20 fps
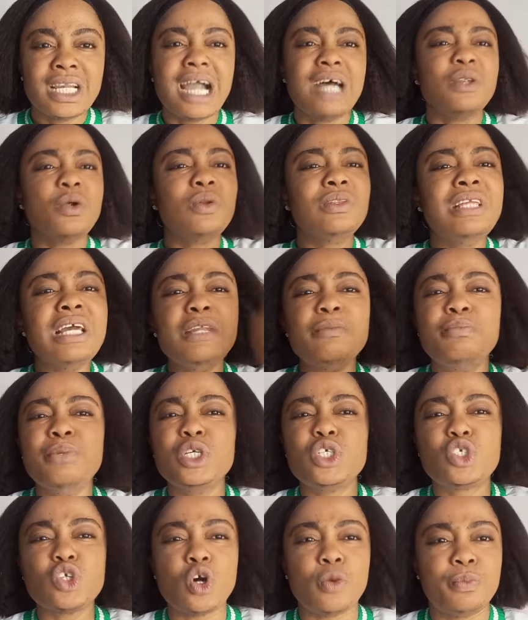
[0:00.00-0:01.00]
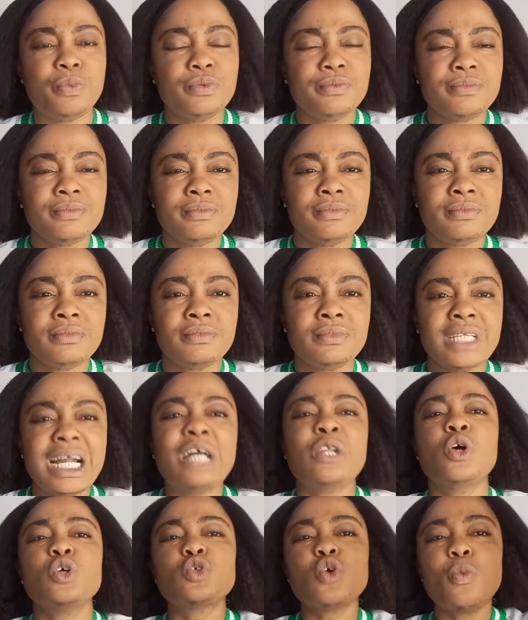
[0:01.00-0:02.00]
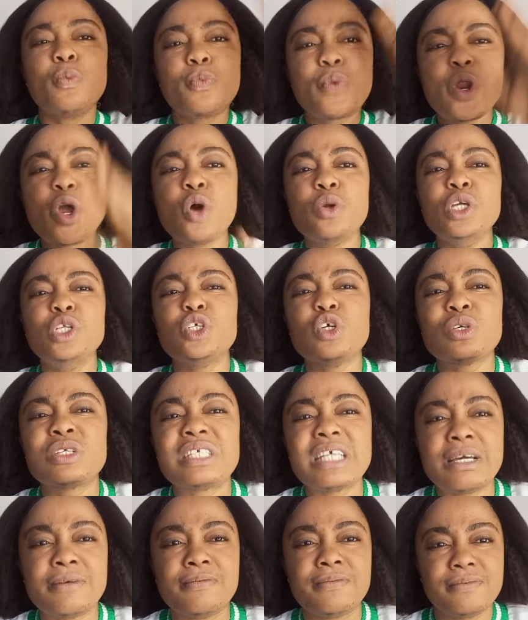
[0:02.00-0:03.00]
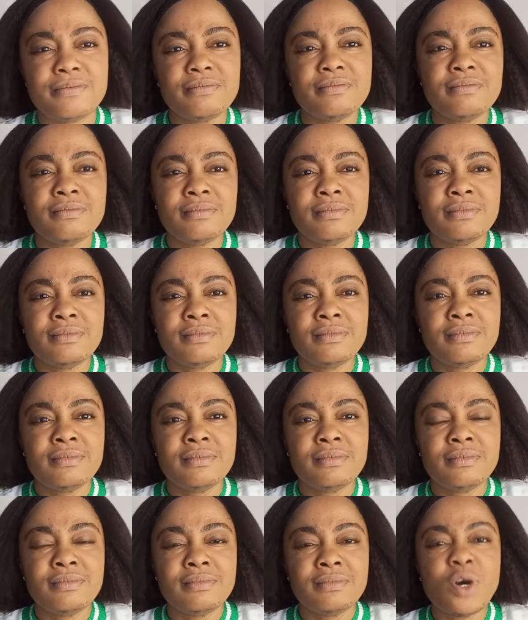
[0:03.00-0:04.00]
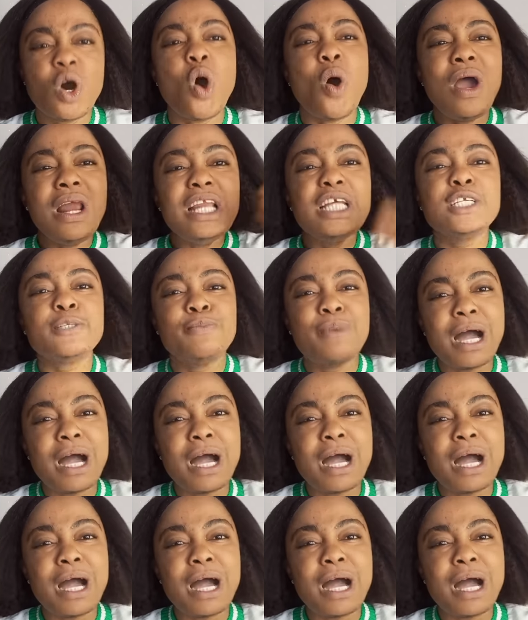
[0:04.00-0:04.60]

an ordained bishop, and also pray on it yourself. Oil is